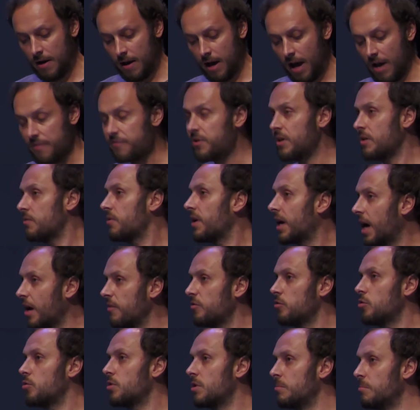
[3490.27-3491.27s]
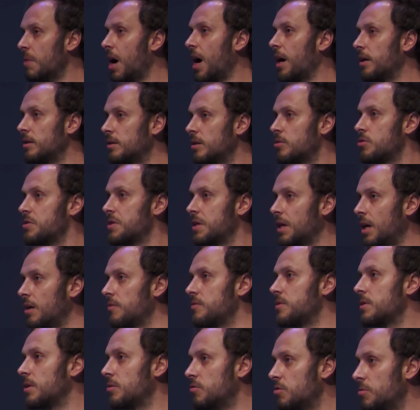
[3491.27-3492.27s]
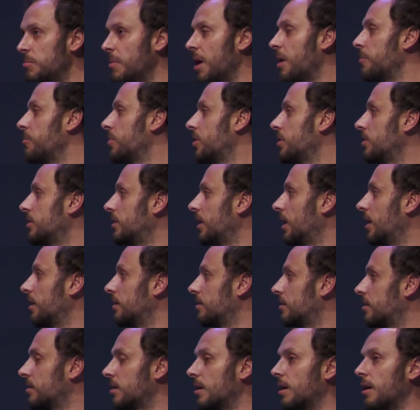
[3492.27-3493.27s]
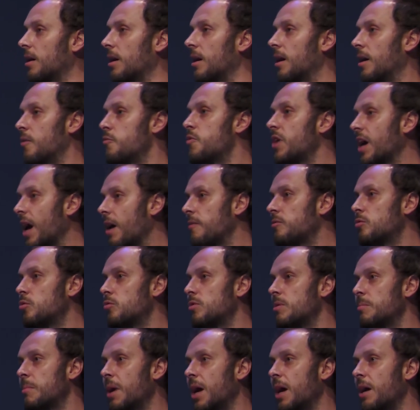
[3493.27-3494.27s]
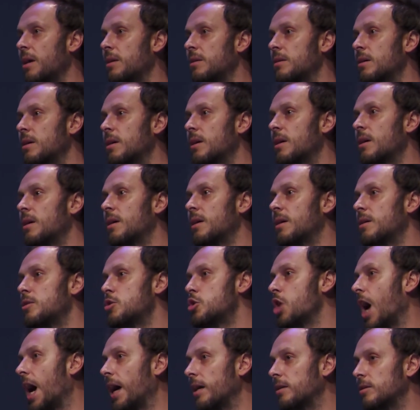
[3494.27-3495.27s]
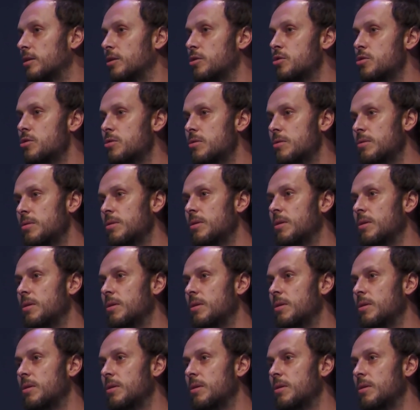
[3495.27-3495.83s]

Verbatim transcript: I think we have to remind ourselves and remember that uh, uh, we have to remain childish.